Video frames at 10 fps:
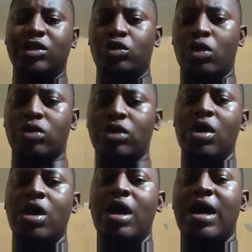the third
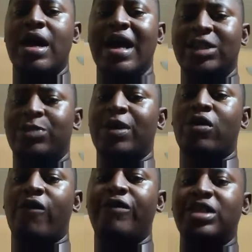aspect
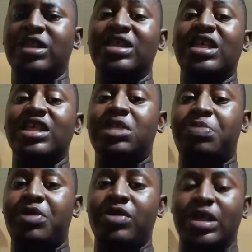of it is the
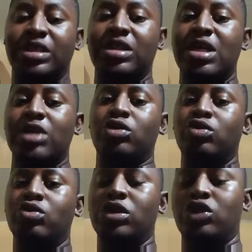experience needed to
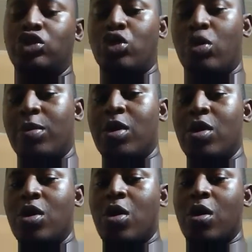do this job.
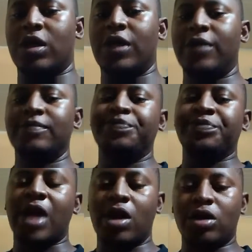Okay,
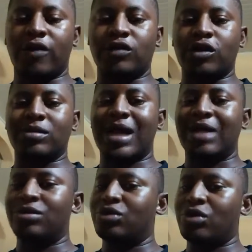a lot of jobs
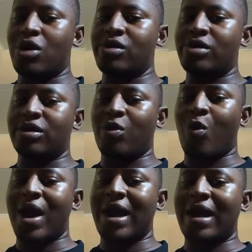that do not
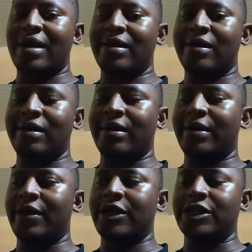require
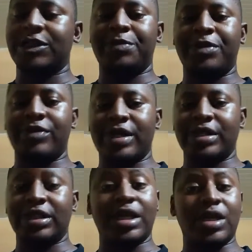
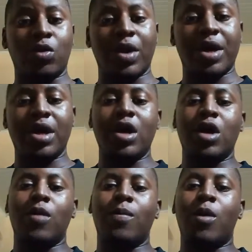experience anyway,
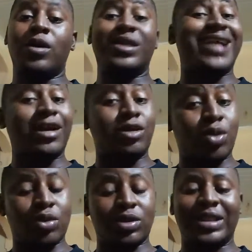but there are
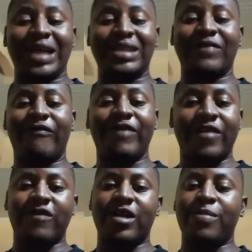those that are
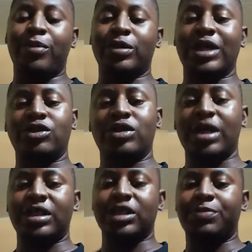very, very important to
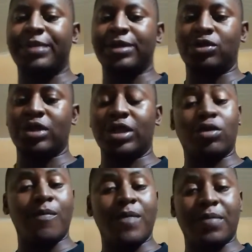get experience so they
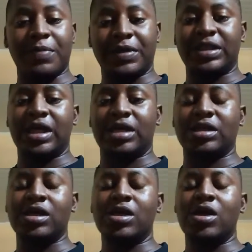don't make mistakes